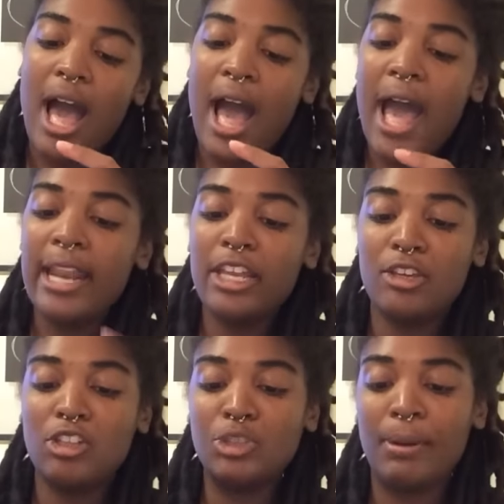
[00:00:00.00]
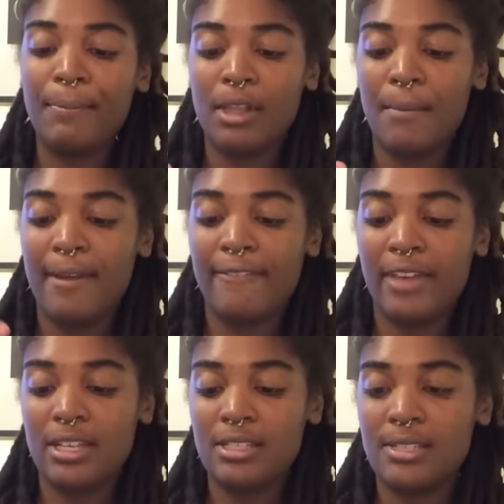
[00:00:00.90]
I had a huge pimple on my
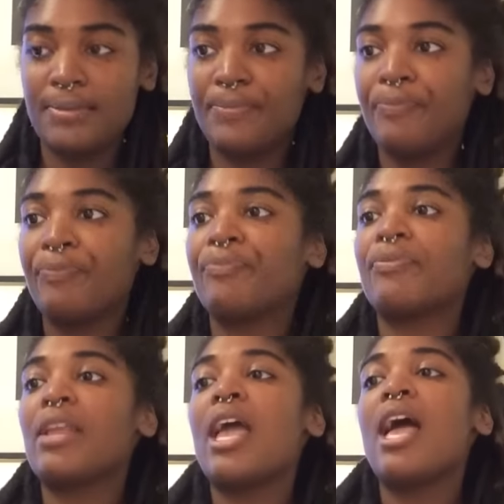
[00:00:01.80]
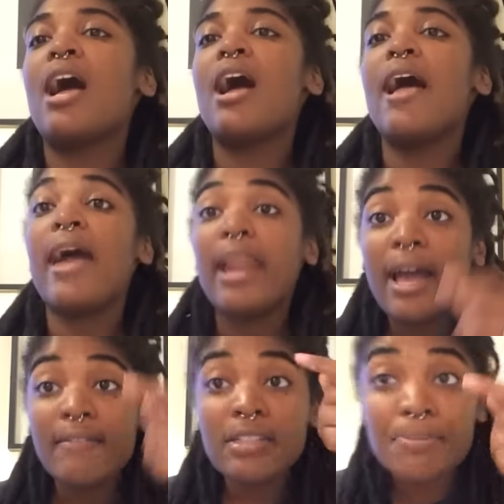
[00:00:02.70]
face, and I
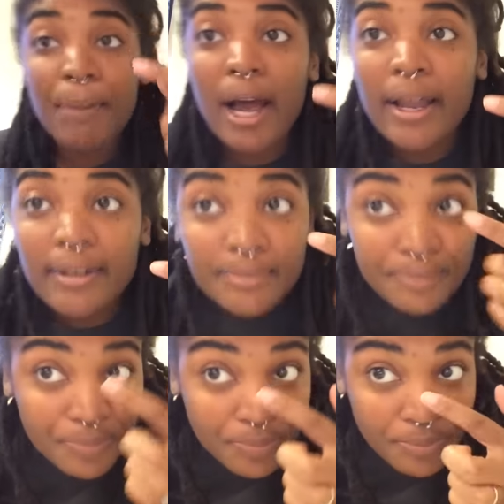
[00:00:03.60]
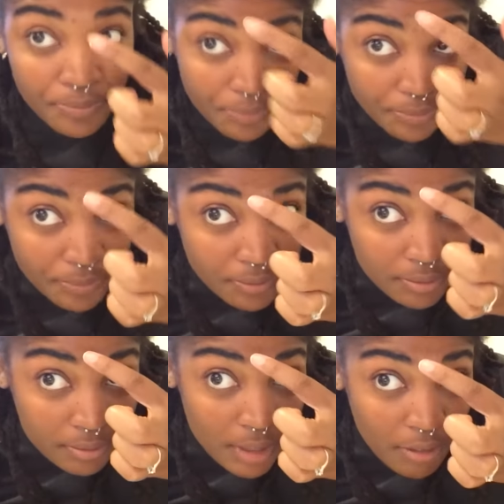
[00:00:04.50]
have a spot
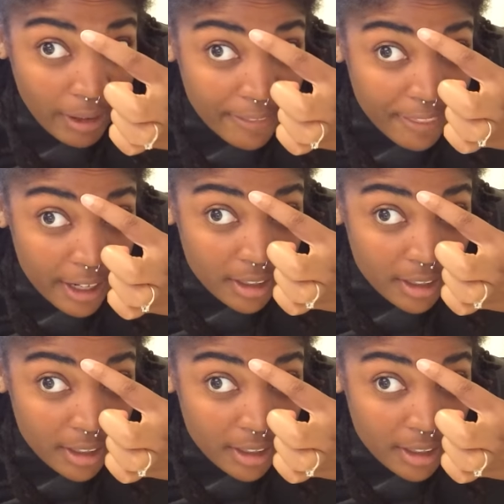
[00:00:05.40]
right there.